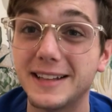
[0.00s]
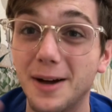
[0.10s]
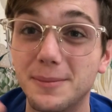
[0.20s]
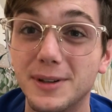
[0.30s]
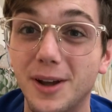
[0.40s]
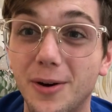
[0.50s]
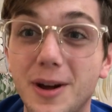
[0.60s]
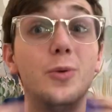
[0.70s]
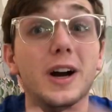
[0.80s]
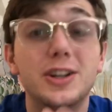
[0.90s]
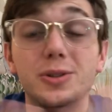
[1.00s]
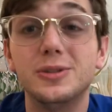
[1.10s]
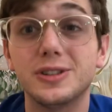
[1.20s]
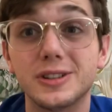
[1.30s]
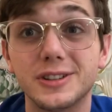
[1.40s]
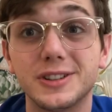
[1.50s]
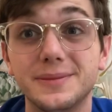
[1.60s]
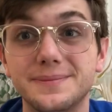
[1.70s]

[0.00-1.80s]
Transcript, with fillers: down below what you learned.